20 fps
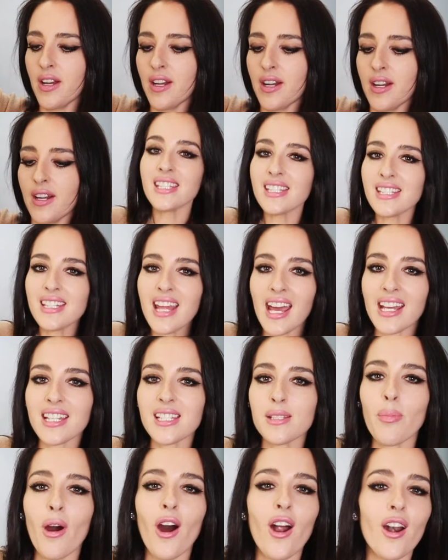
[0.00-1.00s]
This
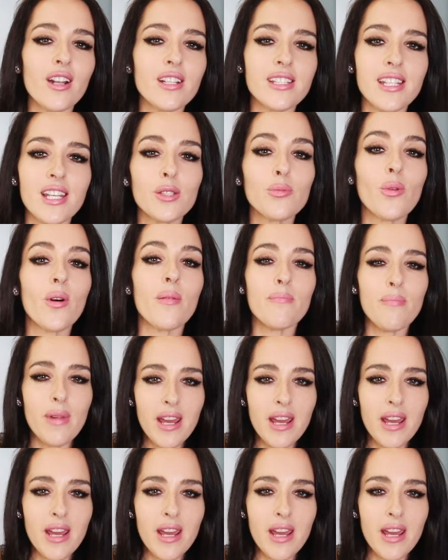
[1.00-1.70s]
next part is what